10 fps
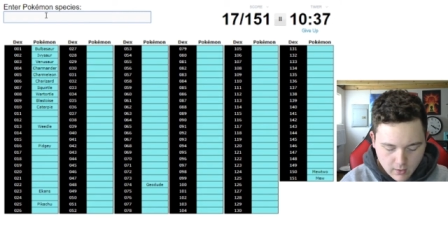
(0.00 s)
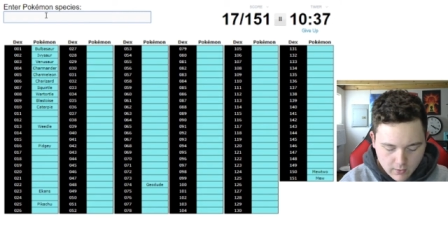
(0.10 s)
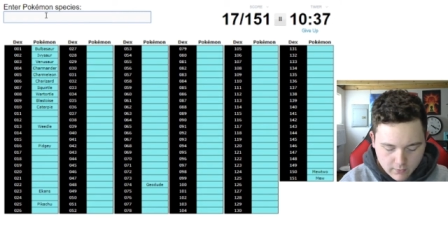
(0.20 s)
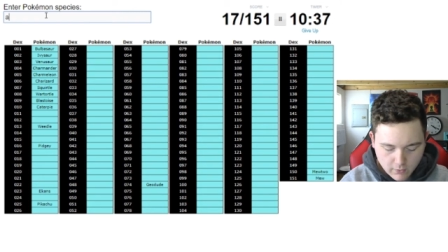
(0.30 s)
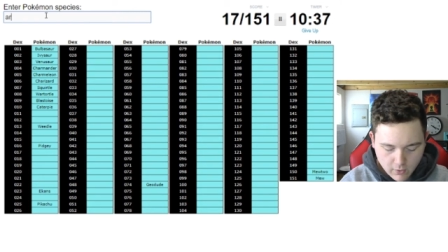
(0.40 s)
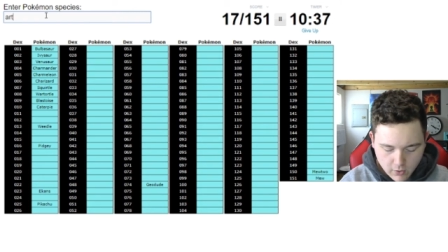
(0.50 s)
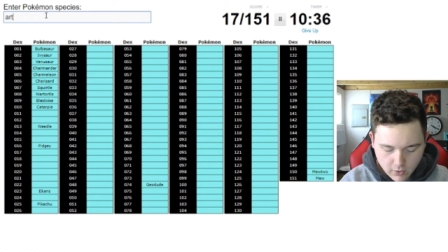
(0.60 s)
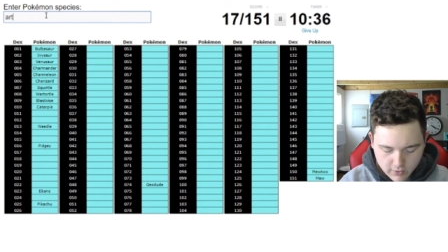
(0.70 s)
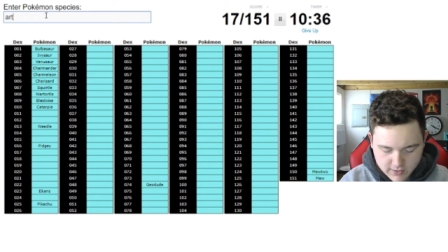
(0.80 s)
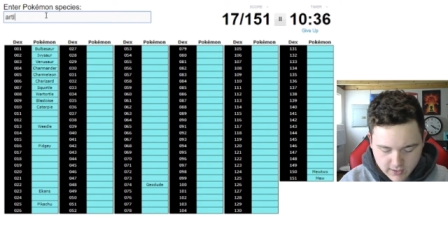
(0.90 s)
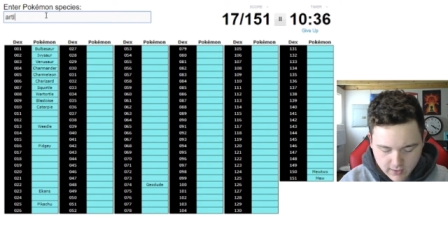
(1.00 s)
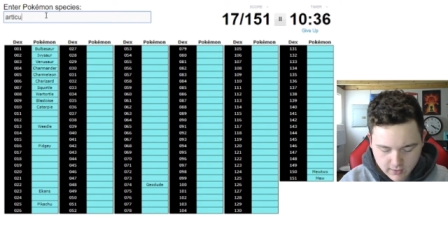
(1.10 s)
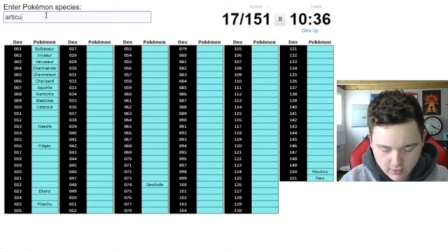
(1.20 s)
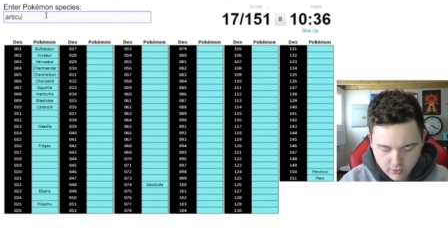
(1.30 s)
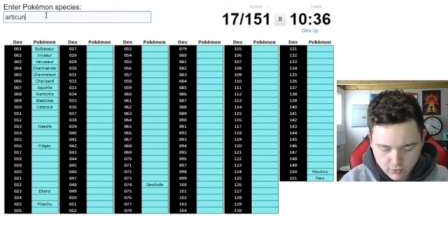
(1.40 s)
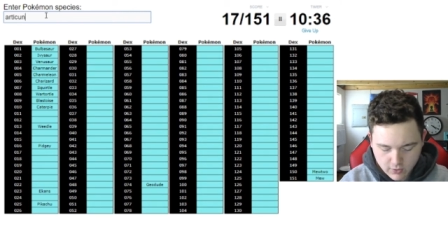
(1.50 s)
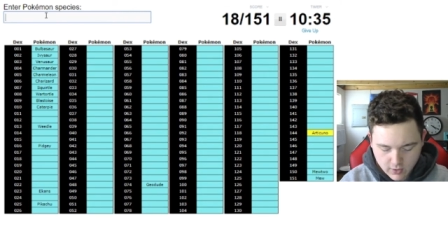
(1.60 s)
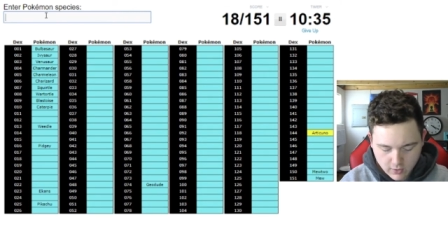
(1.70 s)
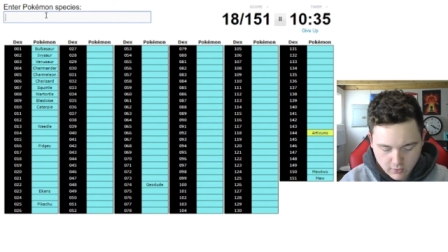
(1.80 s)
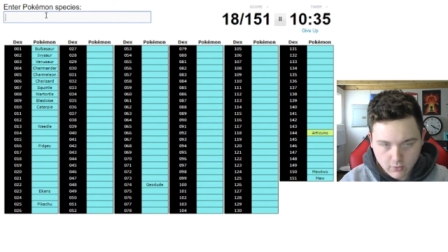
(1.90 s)
So
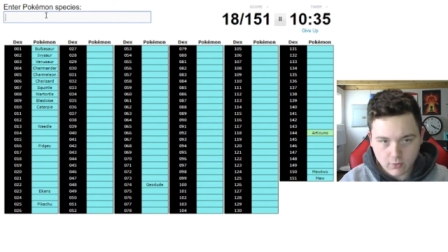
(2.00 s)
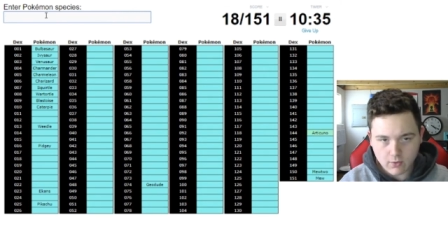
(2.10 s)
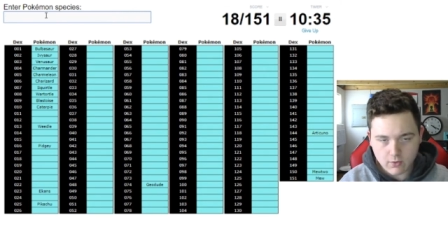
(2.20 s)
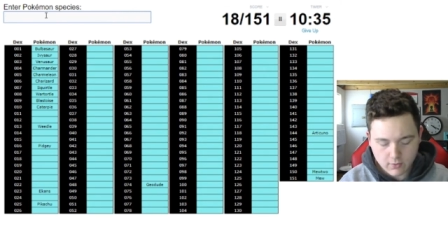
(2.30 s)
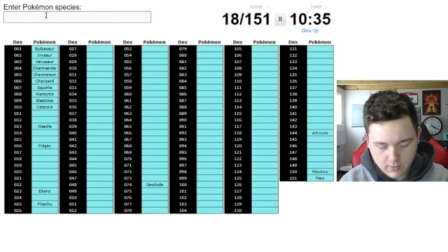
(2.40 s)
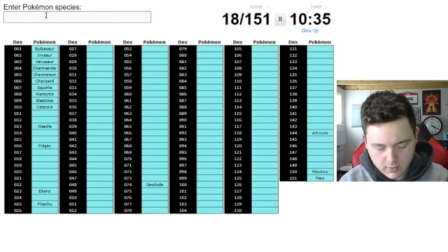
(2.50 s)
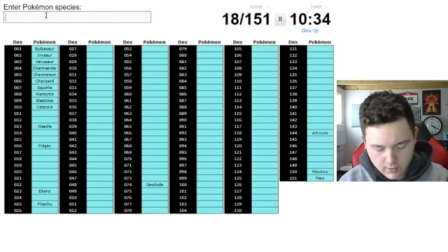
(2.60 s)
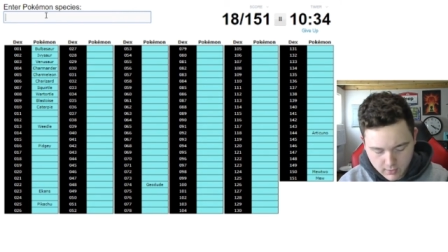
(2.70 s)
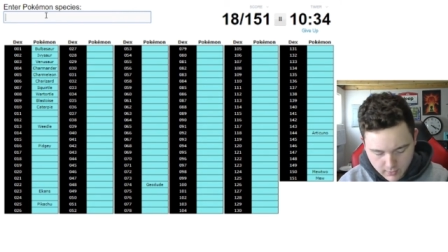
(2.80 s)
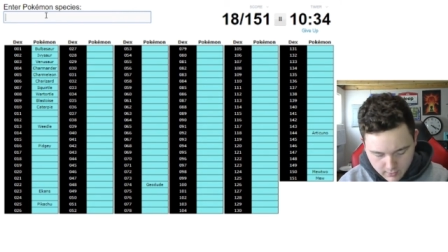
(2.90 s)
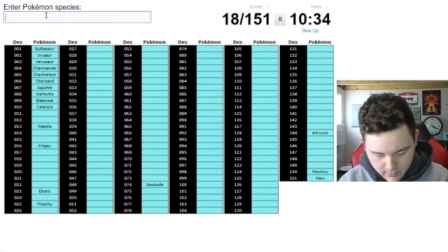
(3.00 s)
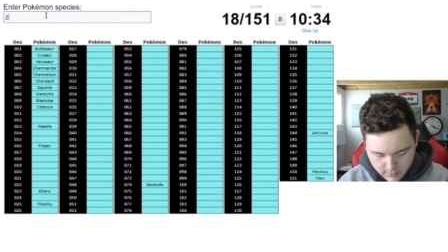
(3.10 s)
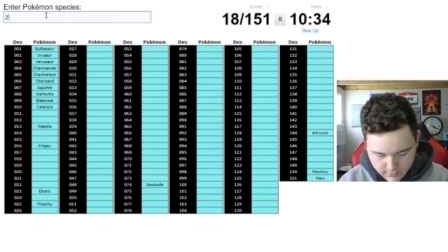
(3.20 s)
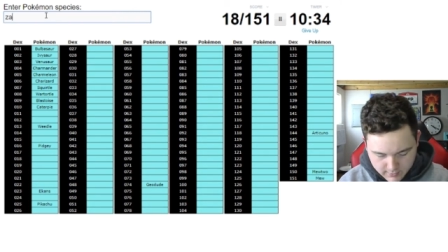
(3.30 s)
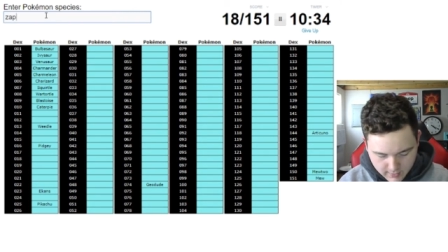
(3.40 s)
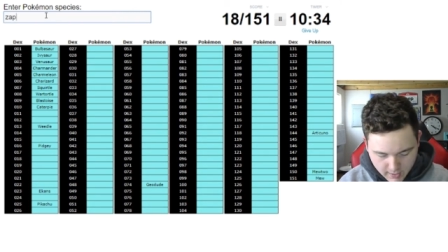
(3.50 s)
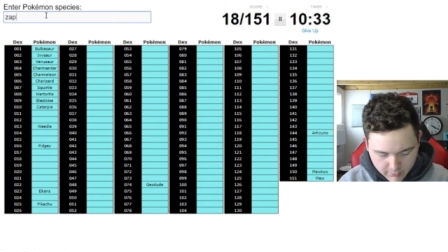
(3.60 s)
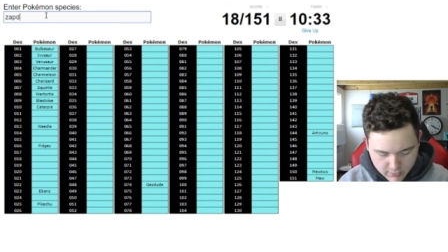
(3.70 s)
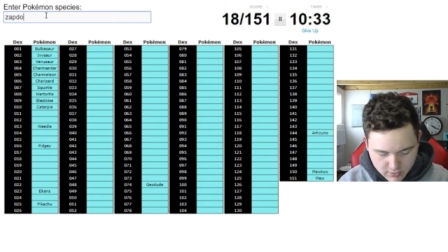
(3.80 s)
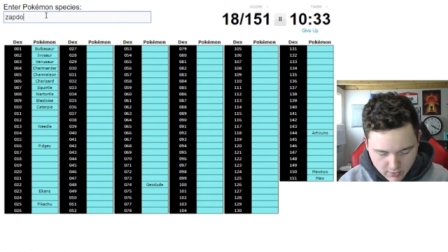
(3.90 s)
Articuno,
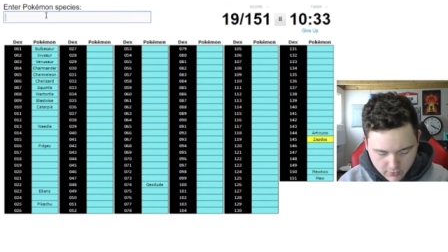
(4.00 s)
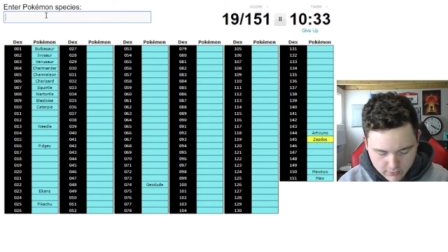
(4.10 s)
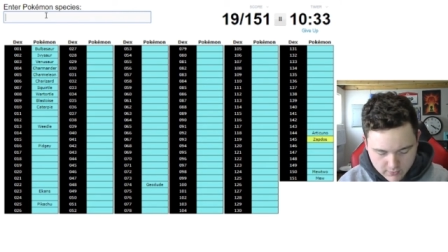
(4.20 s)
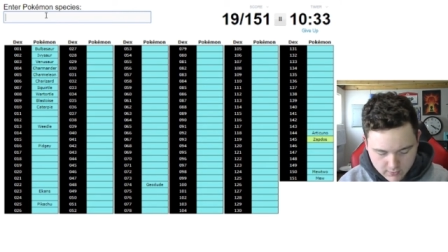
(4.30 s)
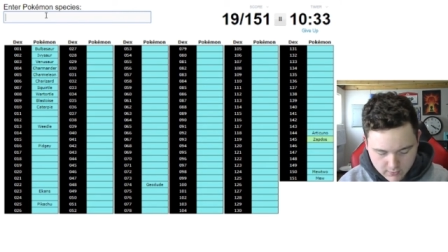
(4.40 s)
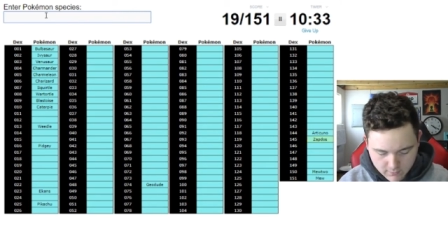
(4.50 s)
Zapdos,